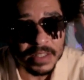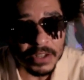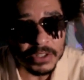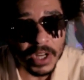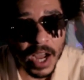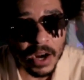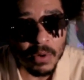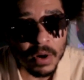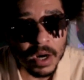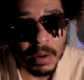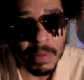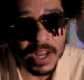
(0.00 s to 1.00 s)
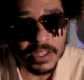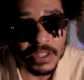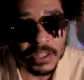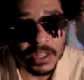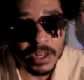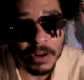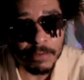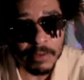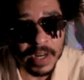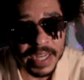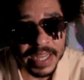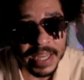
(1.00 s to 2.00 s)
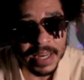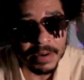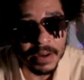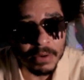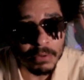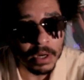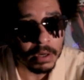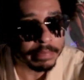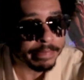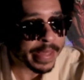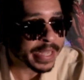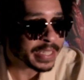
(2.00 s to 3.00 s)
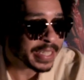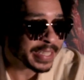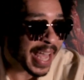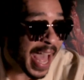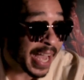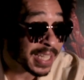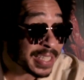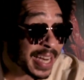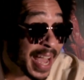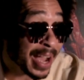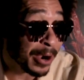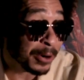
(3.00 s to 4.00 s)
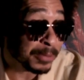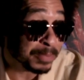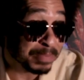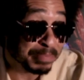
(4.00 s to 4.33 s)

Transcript: Don't you gotta worry about your girlfriend again. Well, it's his ex now.